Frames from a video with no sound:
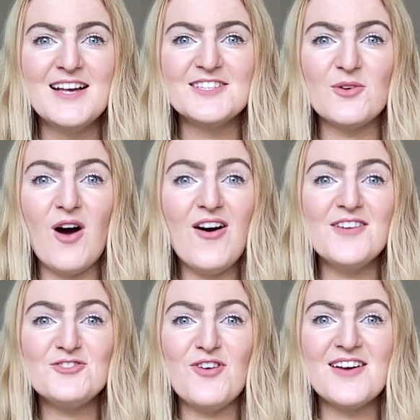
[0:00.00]
So
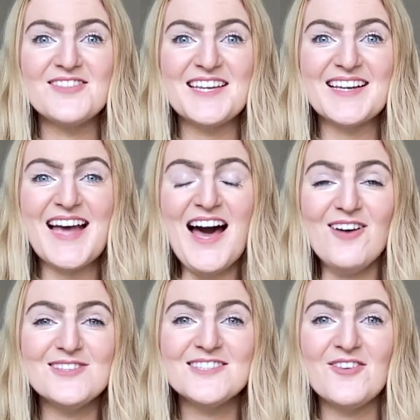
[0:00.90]
I've tried the
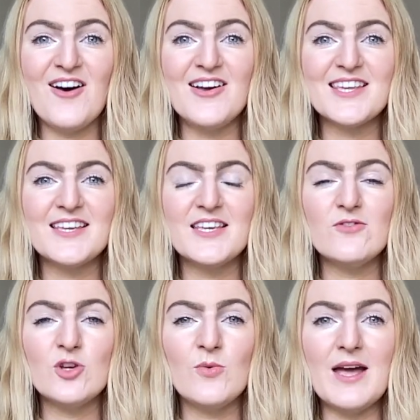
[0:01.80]
account so that I can give
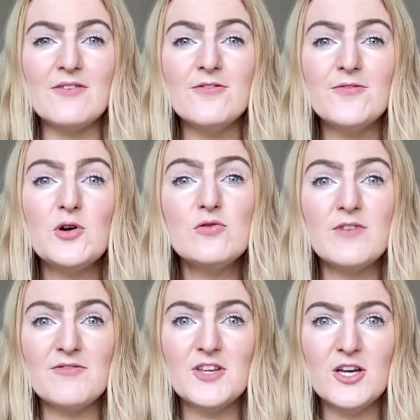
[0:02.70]
you a full
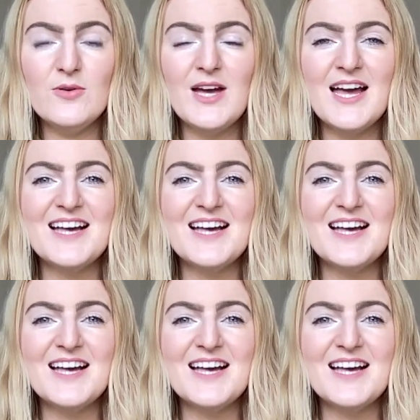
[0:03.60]
review.